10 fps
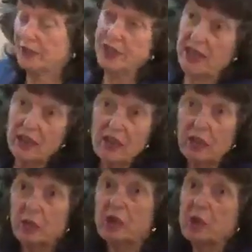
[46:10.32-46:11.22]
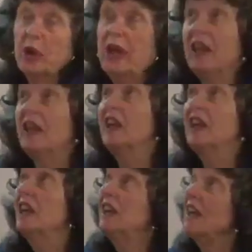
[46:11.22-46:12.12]
of death, which we
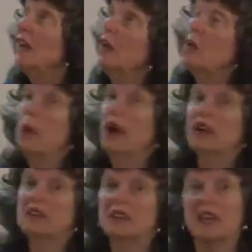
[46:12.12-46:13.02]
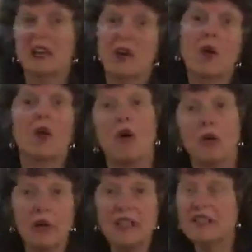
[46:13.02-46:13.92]
hear about in Hong Kong
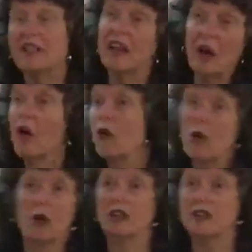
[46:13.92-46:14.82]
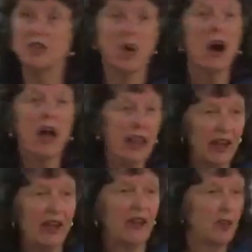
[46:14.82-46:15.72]
recently, Hong Kong is
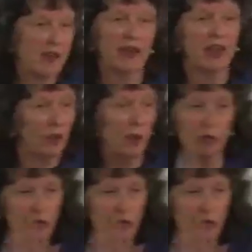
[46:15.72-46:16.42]
dying, everything Kung